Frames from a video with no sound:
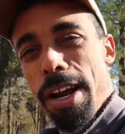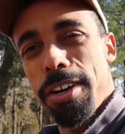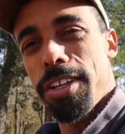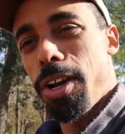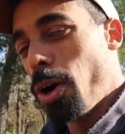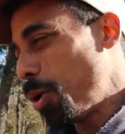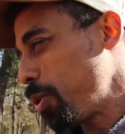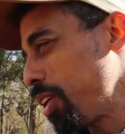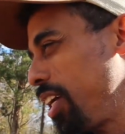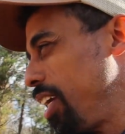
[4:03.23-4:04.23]
bear the
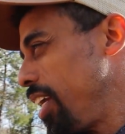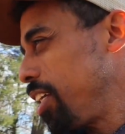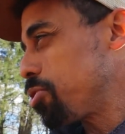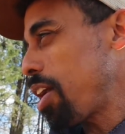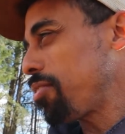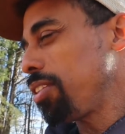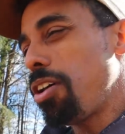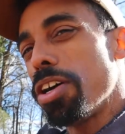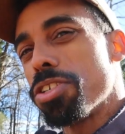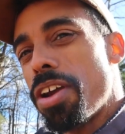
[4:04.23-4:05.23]
cold and drive the
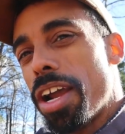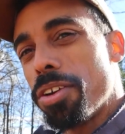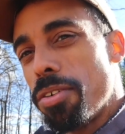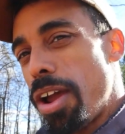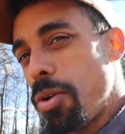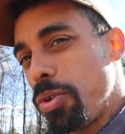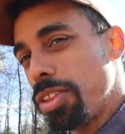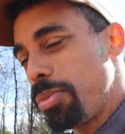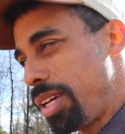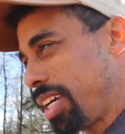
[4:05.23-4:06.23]
lawn tractor around
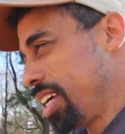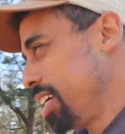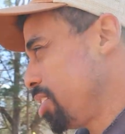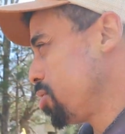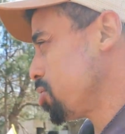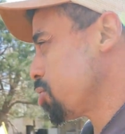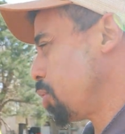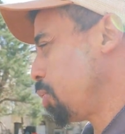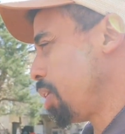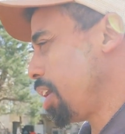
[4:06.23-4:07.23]
with me
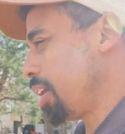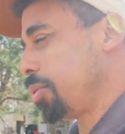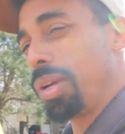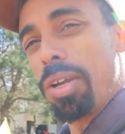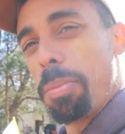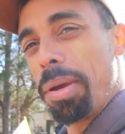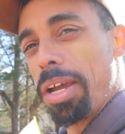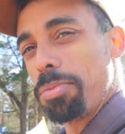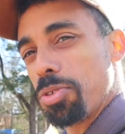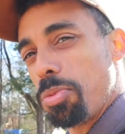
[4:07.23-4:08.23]
so uh, we can go
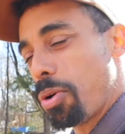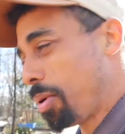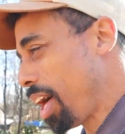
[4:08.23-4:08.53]
pick up some more